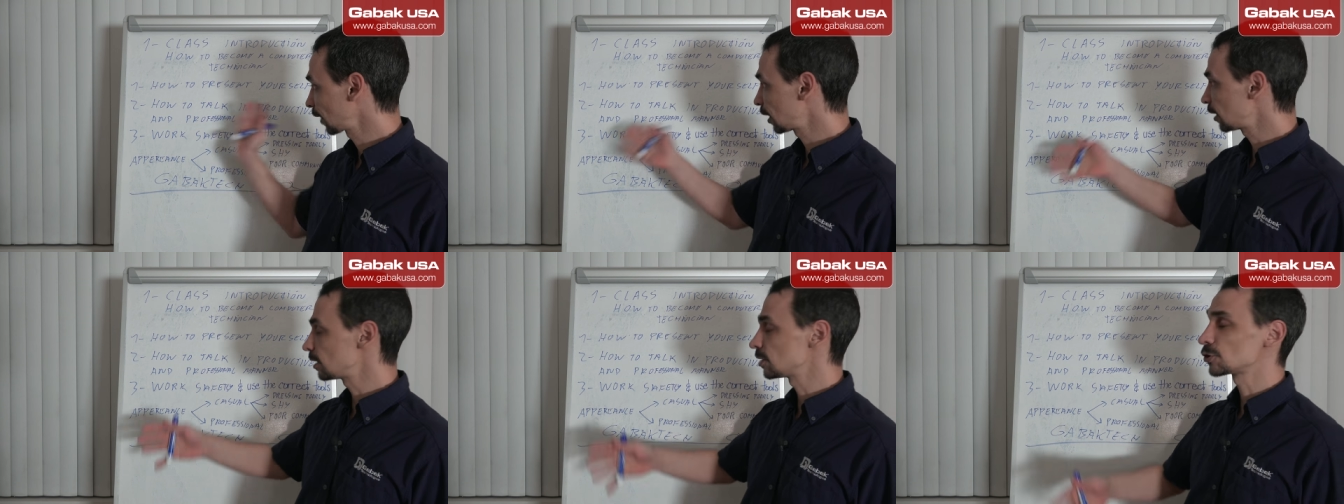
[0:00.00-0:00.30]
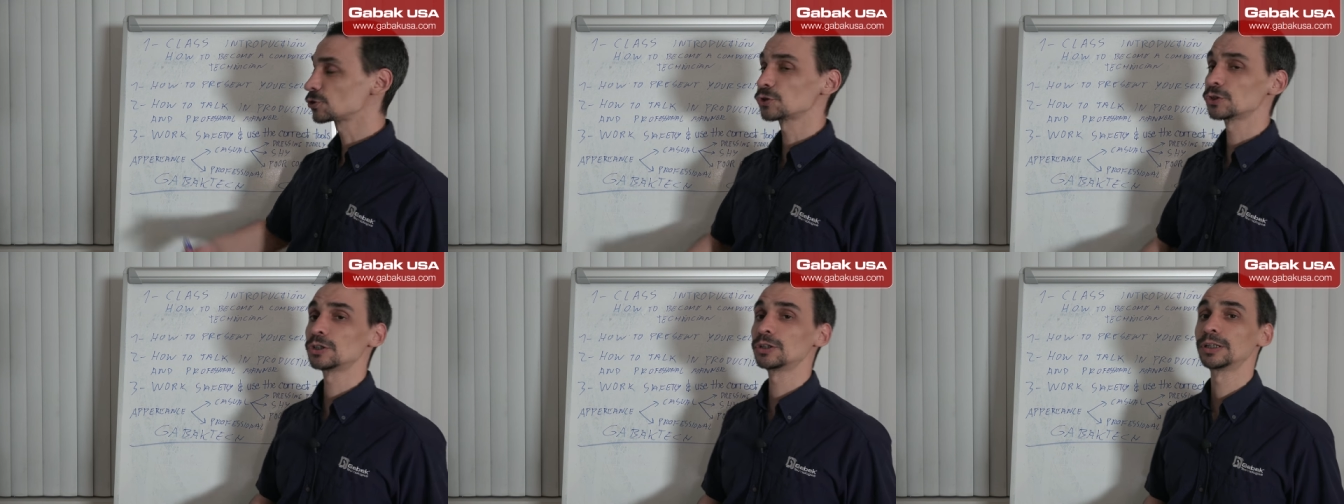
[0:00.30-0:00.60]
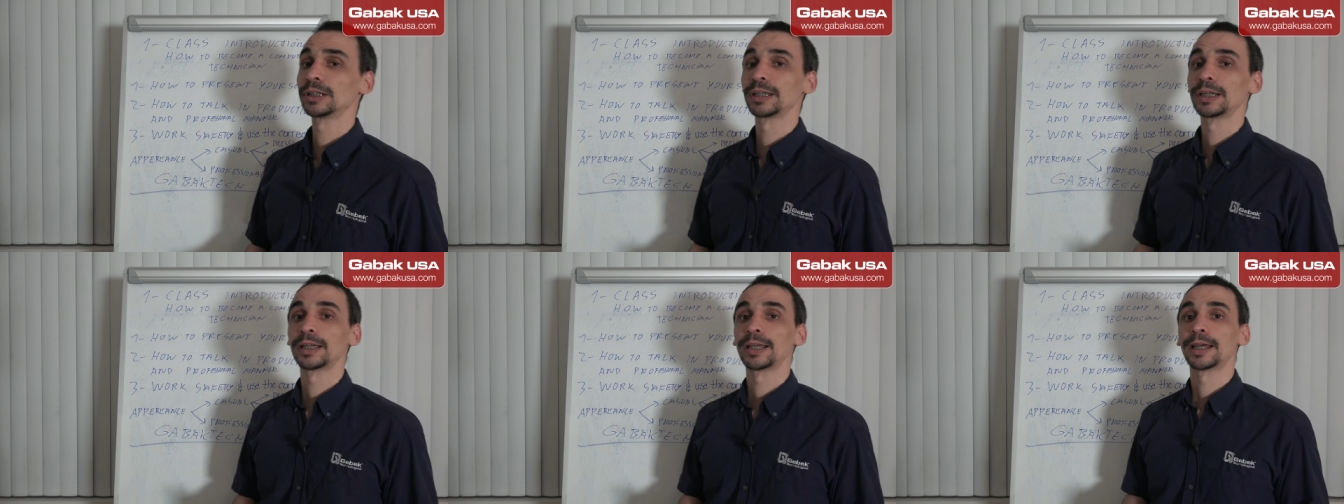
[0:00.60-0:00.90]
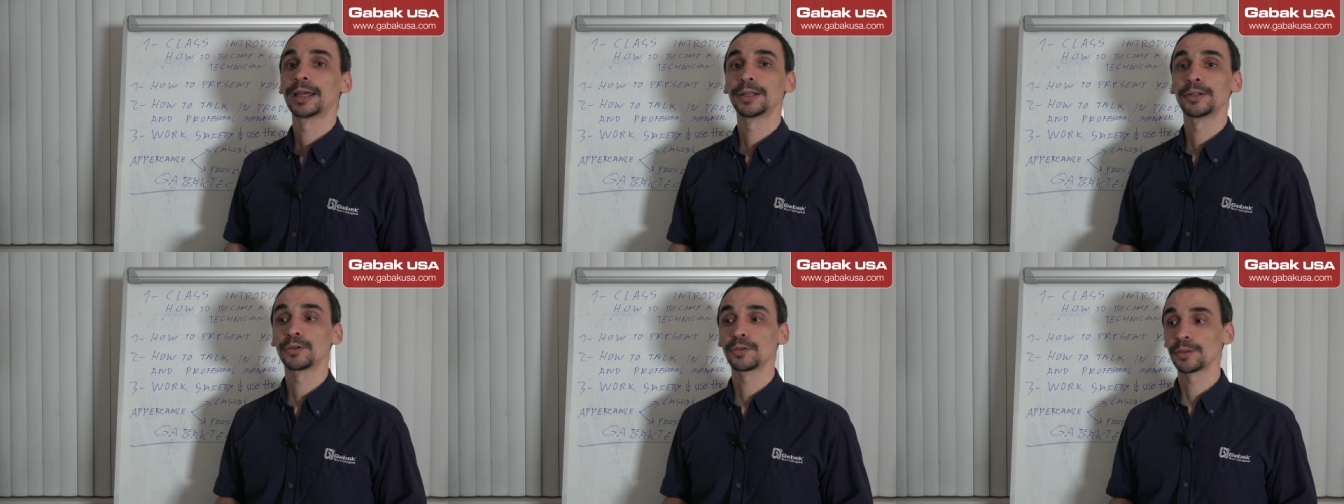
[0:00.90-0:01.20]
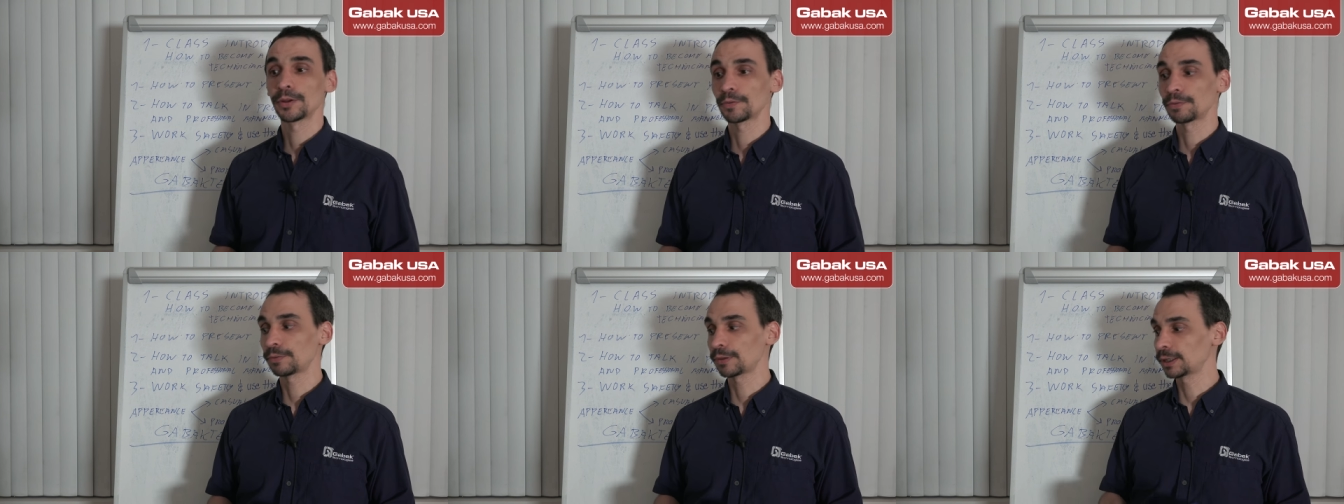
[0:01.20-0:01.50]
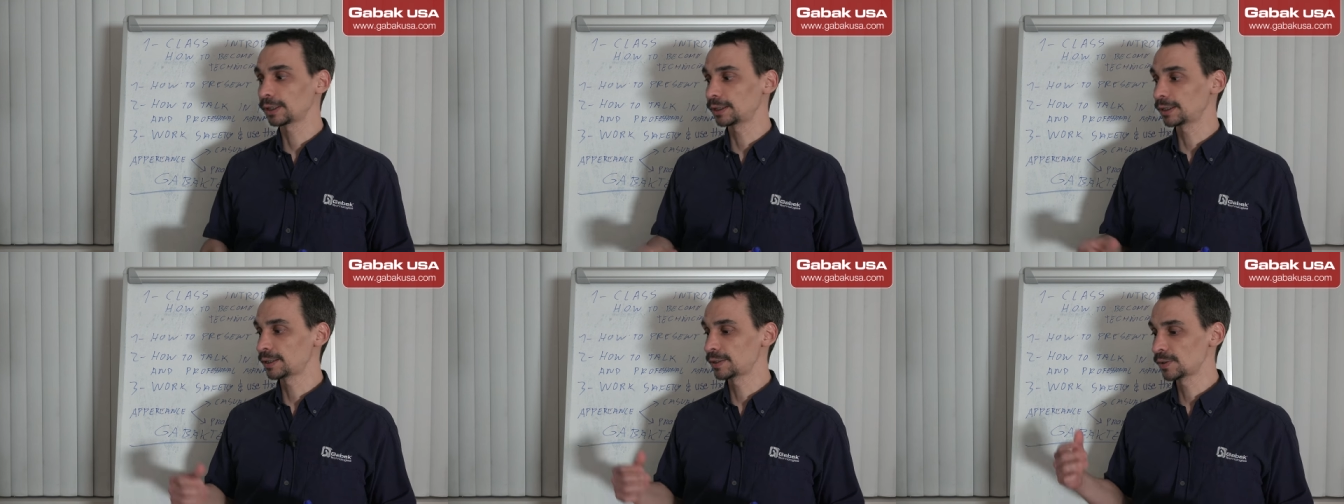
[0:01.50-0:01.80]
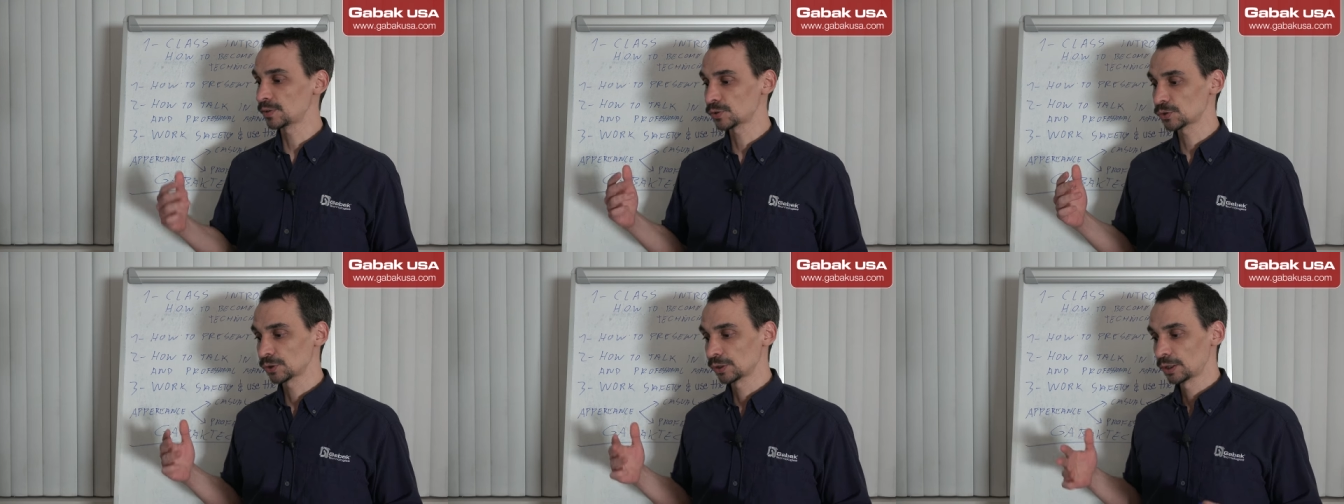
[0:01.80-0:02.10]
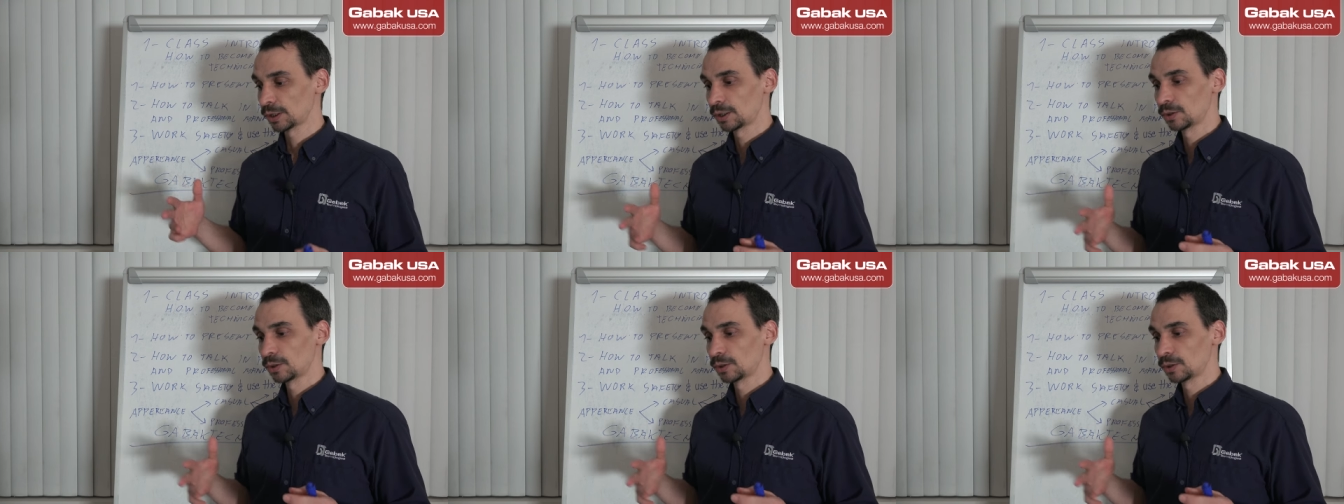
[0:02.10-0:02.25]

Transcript: Also, another thing is,